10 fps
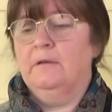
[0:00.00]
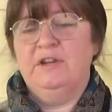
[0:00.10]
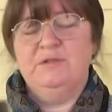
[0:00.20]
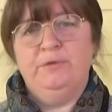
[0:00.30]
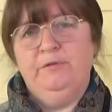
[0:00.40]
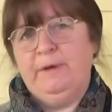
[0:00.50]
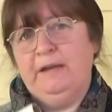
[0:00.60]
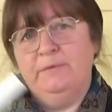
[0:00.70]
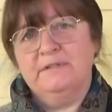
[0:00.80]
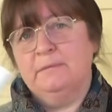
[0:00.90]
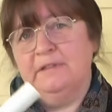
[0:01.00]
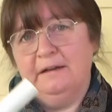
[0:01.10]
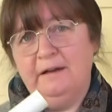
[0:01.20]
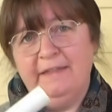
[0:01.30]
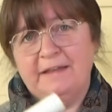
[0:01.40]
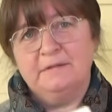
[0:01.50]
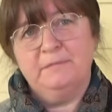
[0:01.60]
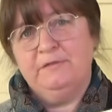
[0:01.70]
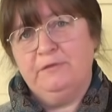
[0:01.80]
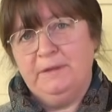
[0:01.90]
greaseproof paper, something like that,
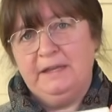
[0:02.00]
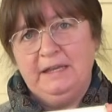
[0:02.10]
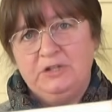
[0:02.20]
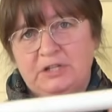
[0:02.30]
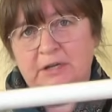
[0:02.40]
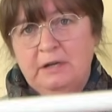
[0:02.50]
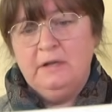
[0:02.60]
something from the kitchen.